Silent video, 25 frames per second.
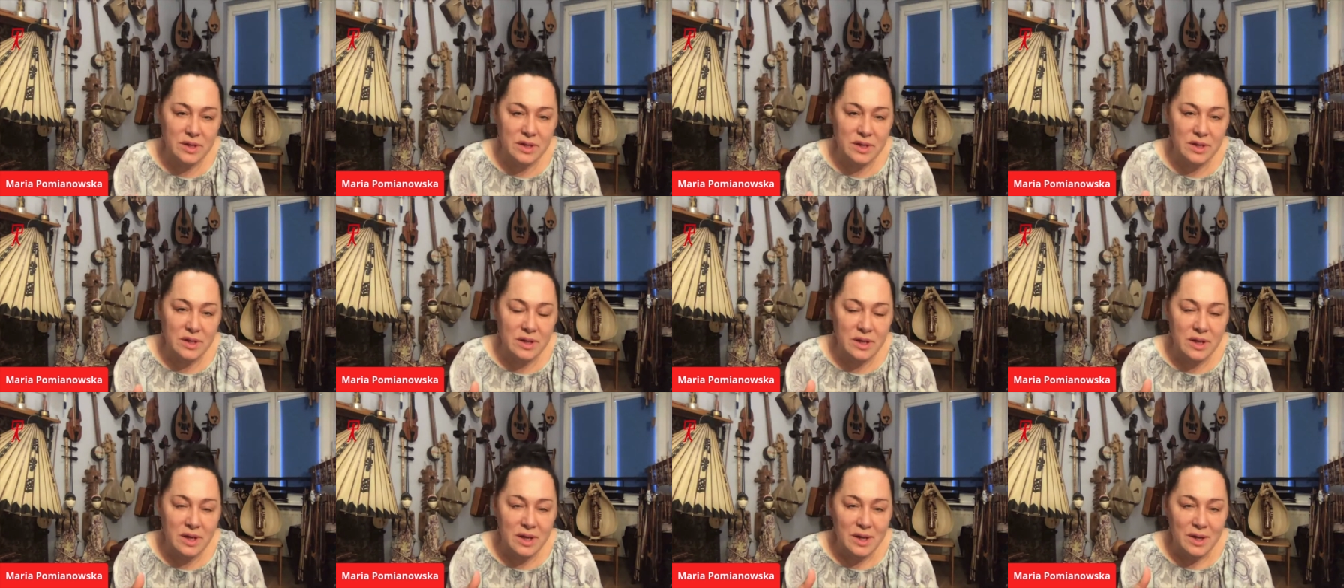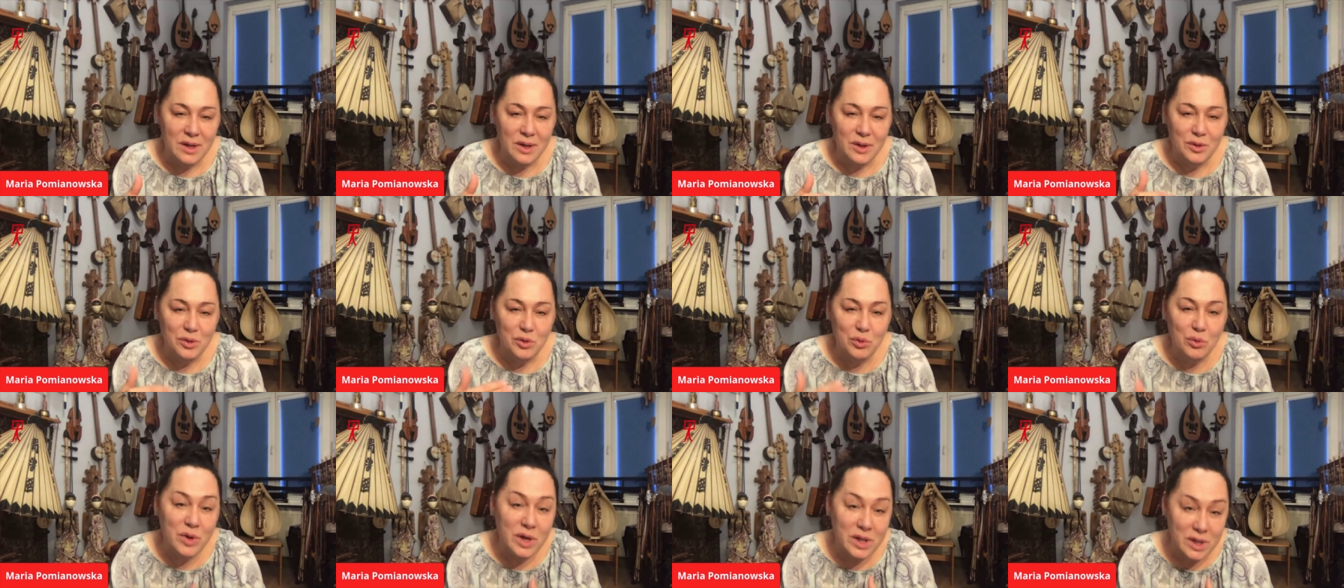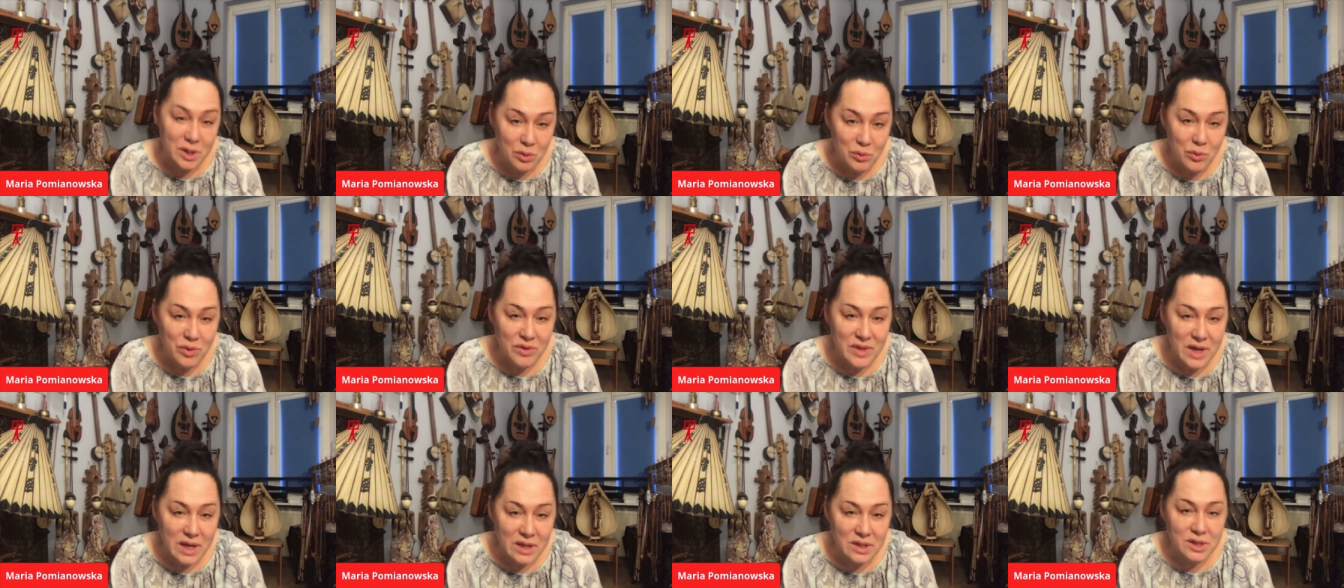Uh, uh,
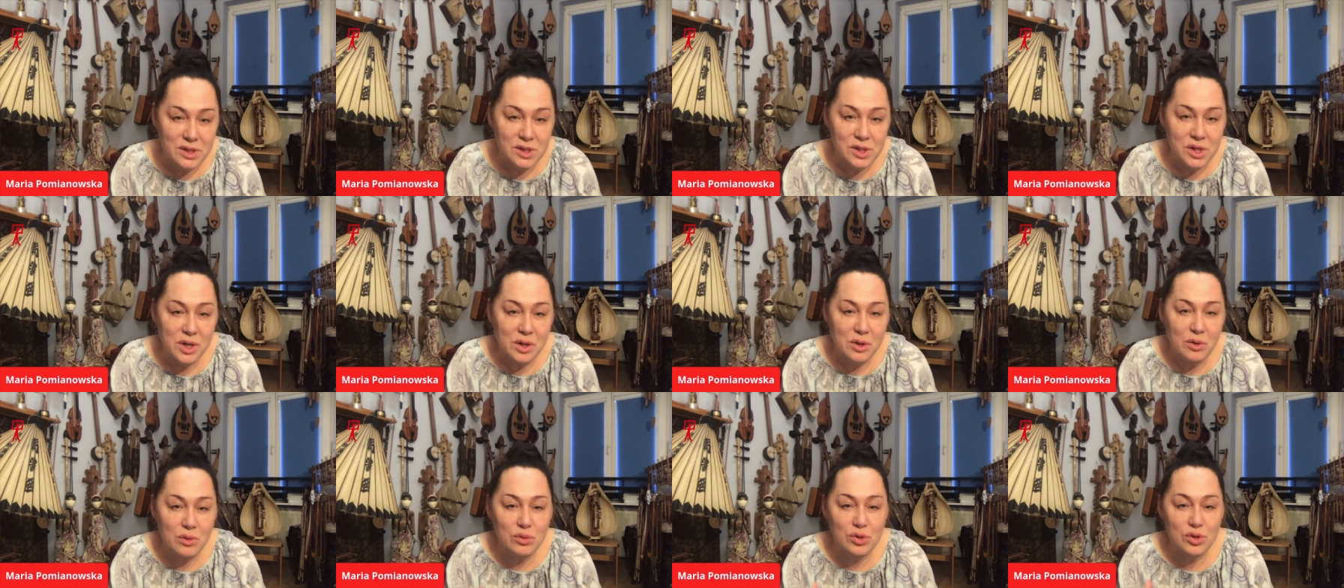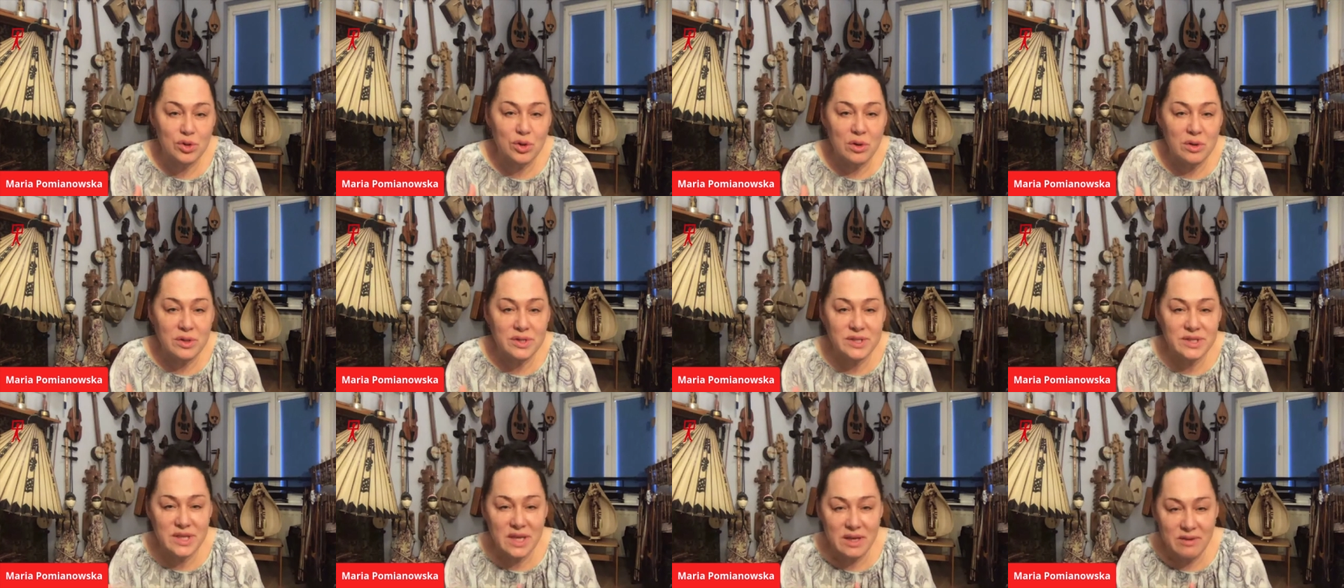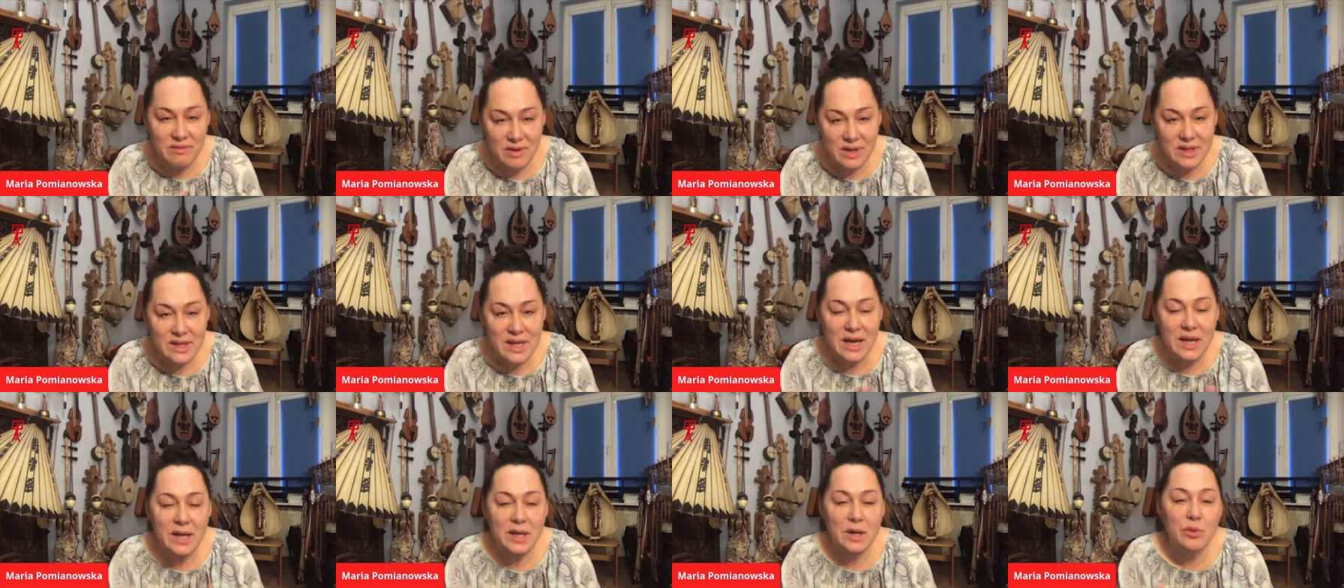together with Andrzej Kuczkowski,
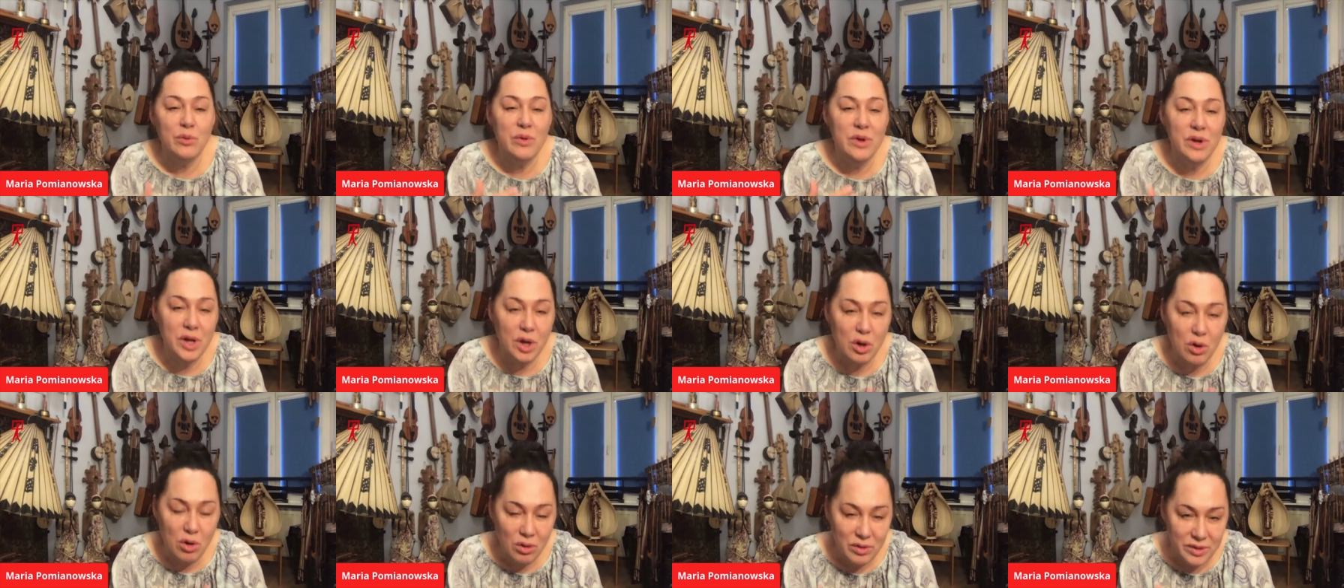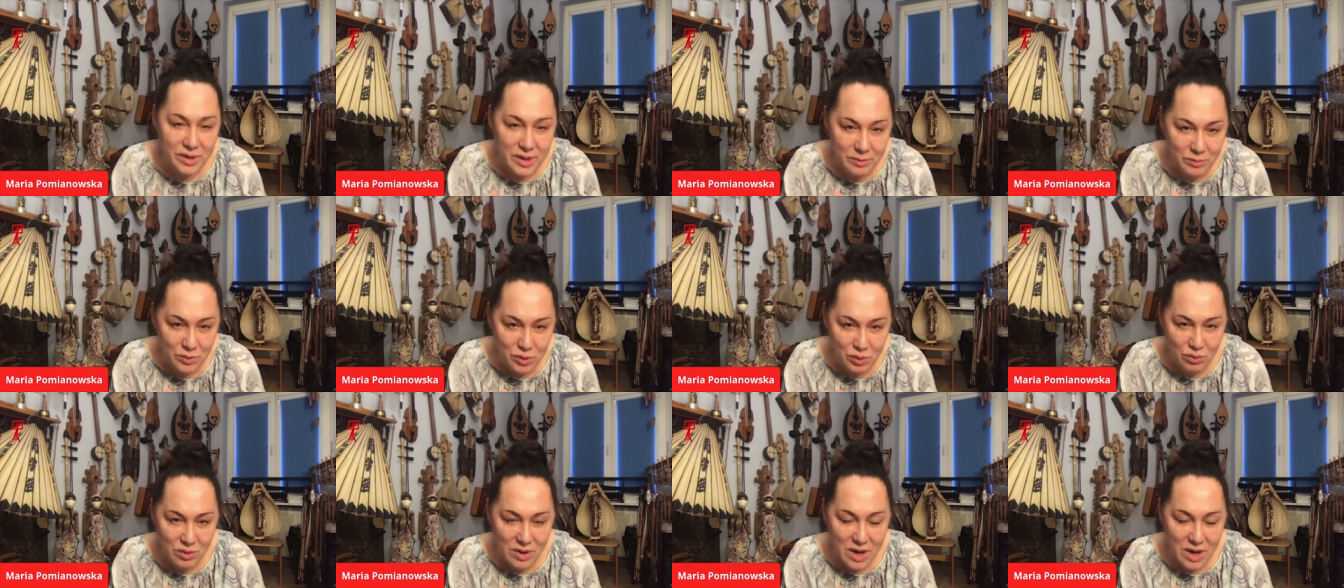Wadalik, we called them to